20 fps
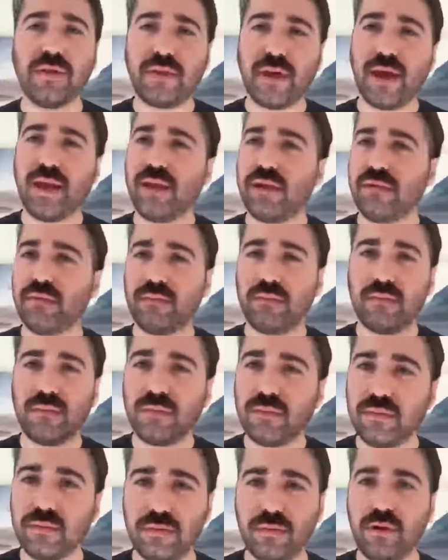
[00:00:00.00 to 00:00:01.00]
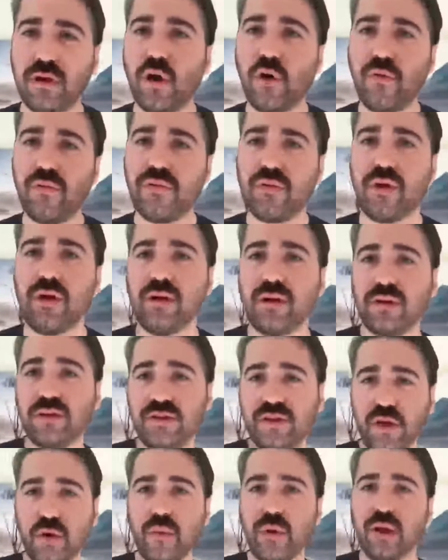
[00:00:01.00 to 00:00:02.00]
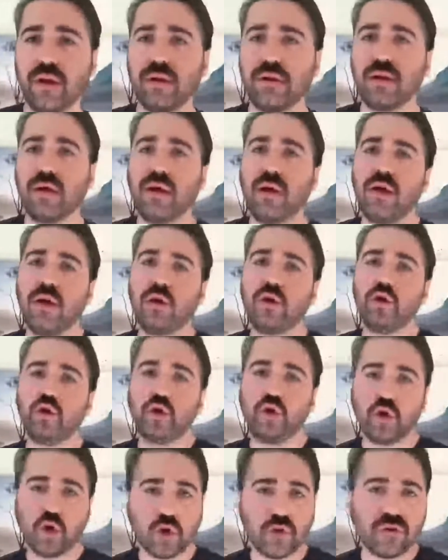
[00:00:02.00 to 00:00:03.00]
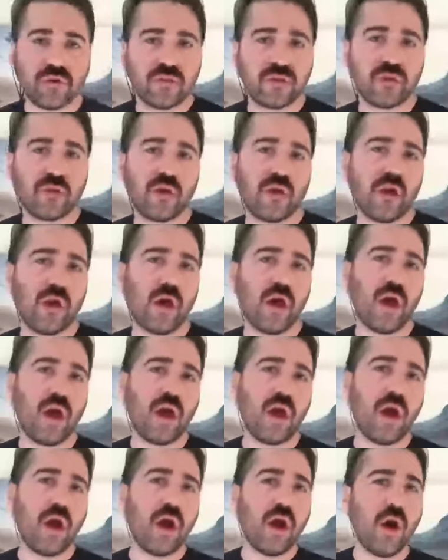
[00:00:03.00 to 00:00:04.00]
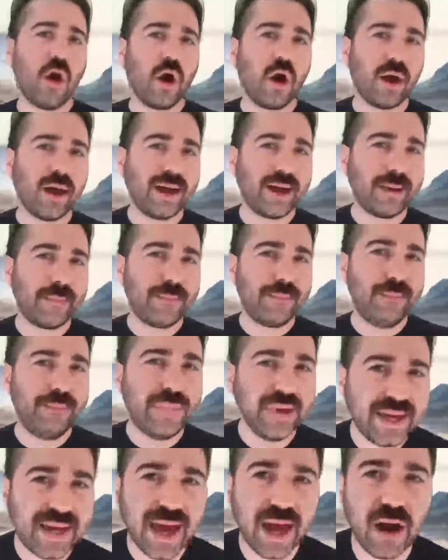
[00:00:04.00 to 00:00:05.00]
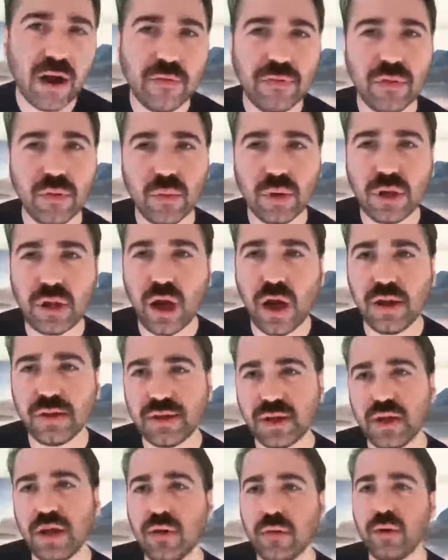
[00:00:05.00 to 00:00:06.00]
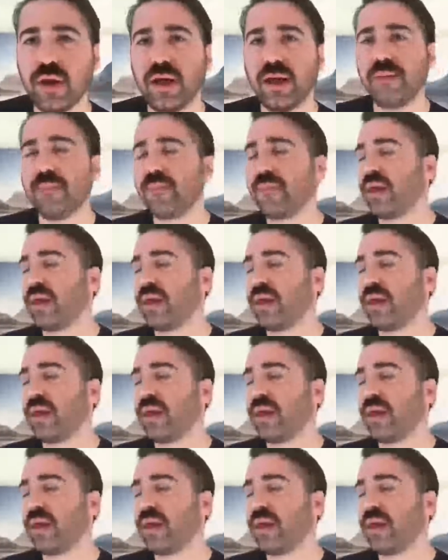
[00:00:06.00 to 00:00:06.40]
then go for it. Do it. Just be careful with continuity.